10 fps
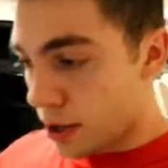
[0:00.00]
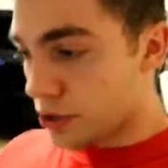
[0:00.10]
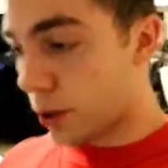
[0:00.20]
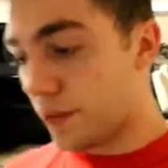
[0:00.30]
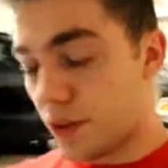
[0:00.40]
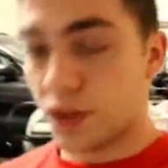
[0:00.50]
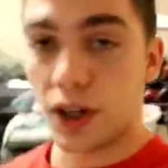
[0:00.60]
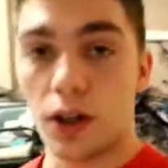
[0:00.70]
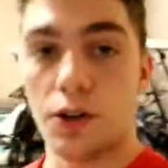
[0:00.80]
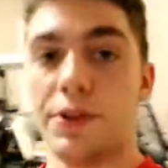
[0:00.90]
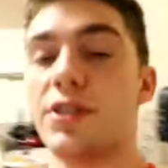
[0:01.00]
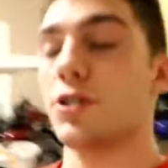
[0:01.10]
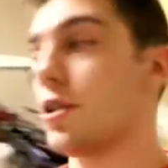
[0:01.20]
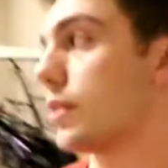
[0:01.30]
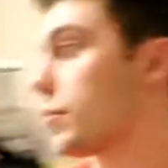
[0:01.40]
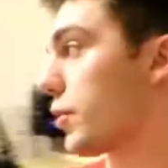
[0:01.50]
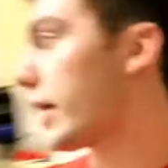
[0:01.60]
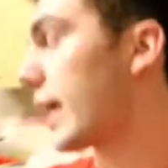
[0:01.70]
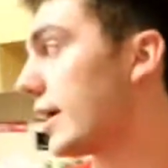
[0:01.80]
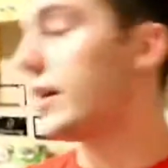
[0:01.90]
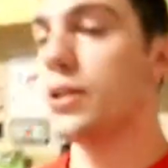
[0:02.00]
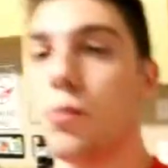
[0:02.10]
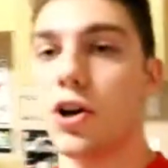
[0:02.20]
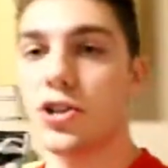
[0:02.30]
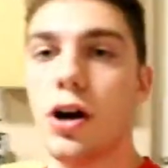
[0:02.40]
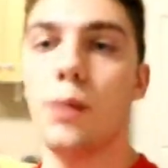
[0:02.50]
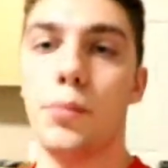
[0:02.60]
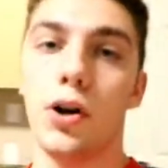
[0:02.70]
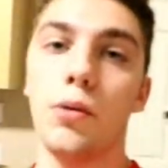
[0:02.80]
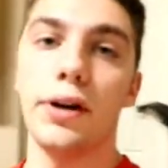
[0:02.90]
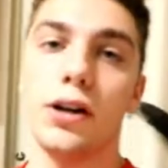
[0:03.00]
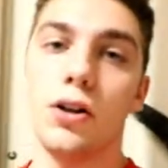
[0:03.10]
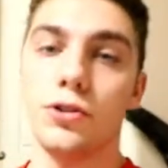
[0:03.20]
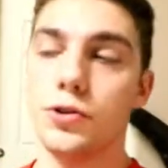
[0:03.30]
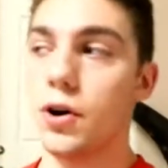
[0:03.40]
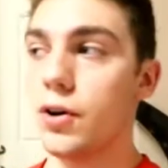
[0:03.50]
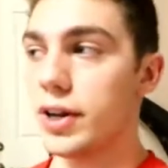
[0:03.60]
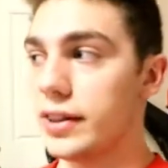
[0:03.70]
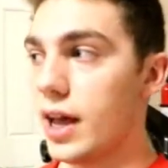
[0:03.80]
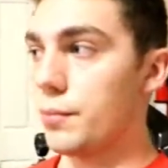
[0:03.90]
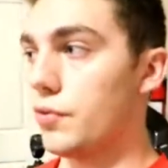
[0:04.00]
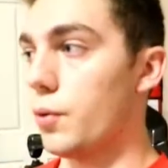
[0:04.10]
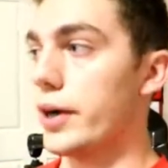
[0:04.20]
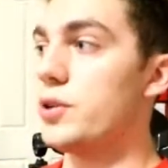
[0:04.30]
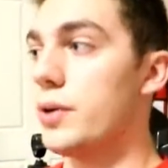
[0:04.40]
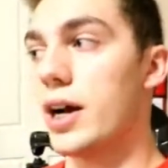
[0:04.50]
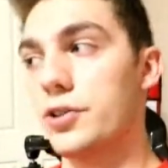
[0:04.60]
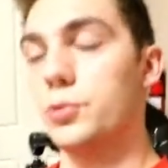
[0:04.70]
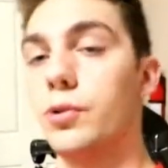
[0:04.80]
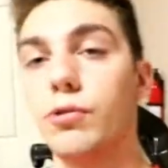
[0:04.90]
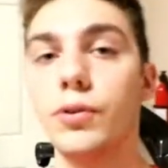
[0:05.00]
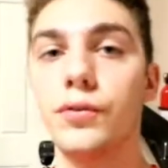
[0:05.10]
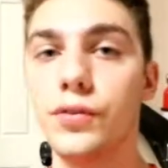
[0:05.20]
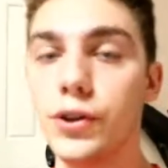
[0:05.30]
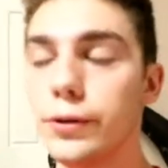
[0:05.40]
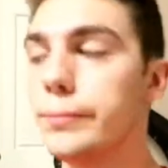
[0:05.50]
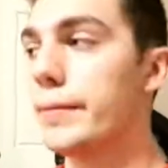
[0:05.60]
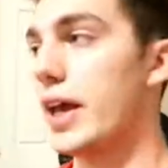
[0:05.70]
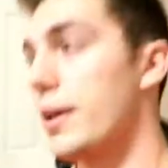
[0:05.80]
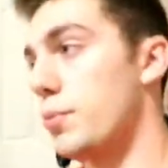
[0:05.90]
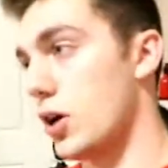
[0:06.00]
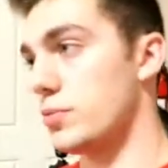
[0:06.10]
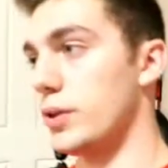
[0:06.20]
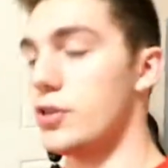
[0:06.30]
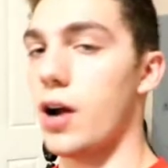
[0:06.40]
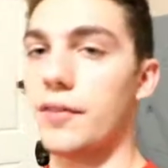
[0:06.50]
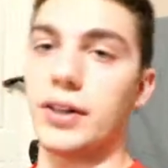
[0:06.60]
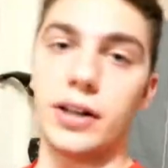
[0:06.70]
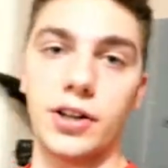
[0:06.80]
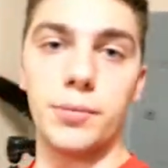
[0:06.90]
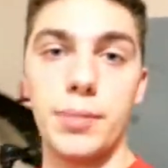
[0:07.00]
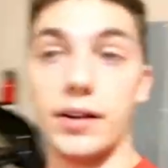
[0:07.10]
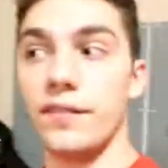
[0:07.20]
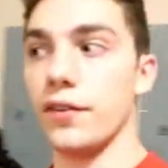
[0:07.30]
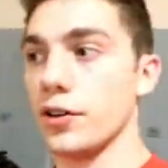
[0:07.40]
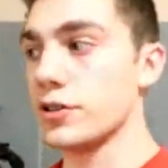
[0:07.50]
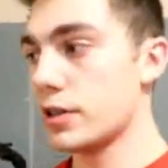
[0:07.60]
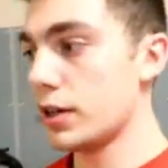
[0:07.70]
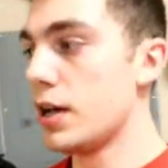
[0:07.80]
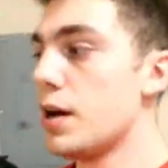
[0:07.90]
So I've never done a lot of research on so I kind of need to brush up on all my knowledge regarding that before I do an actual review, and possibly drive it a good bit first.